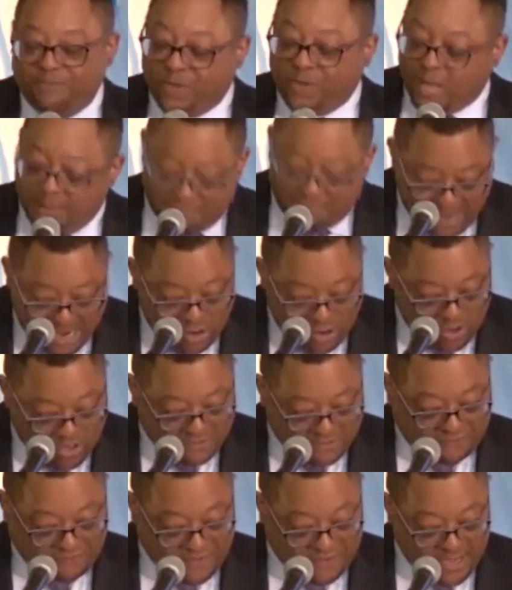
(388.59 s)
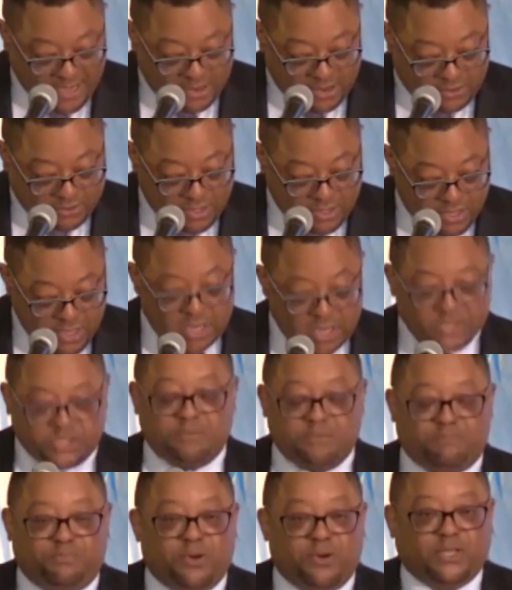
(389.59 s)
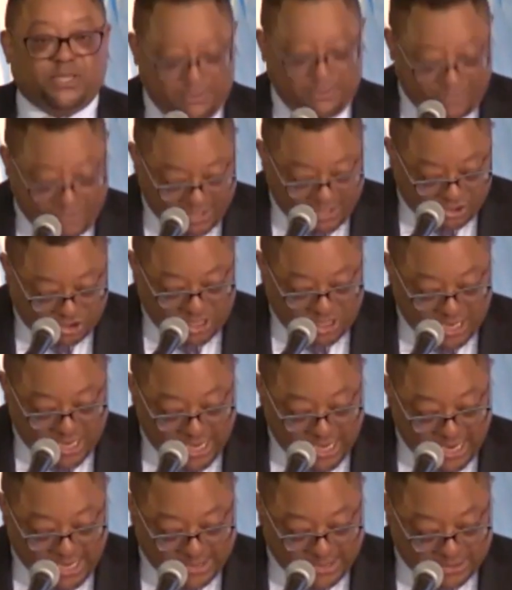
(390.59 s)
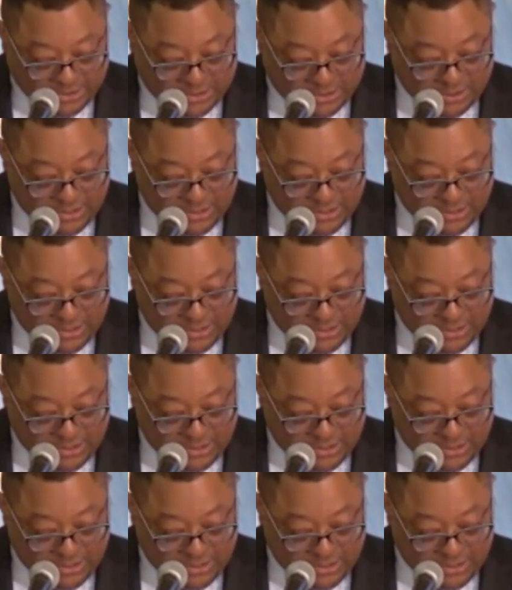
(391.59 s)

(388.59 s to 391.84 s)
America failed. She put them in chains.